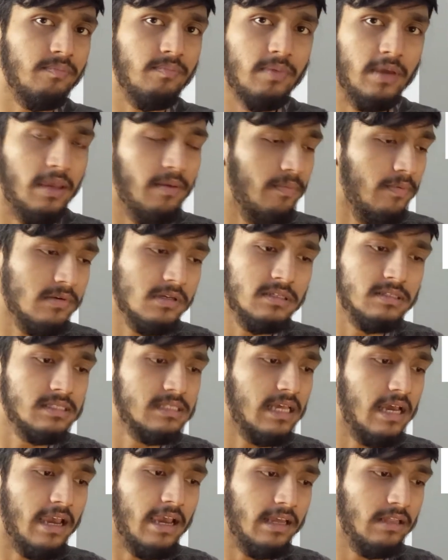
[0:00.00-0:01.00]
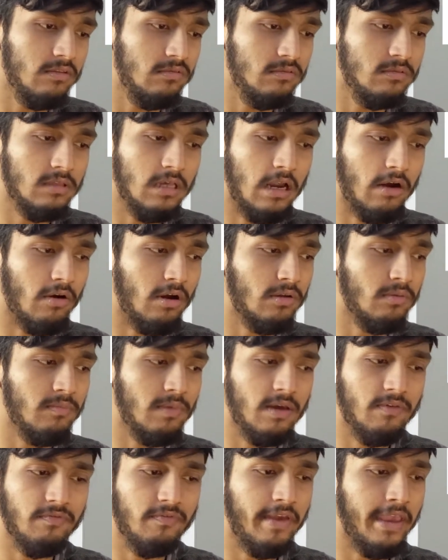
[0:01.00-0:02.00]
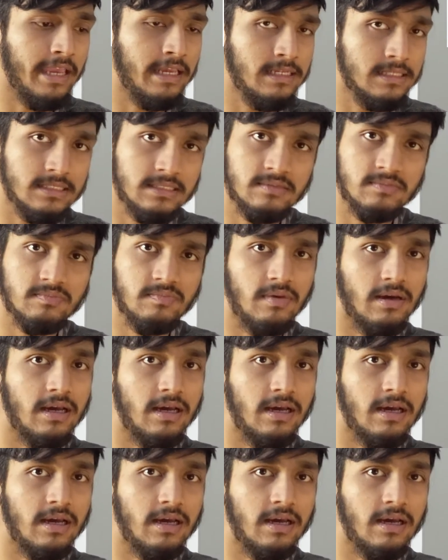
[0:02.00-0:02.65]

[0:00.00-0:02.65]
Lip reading: papers that I had around my face,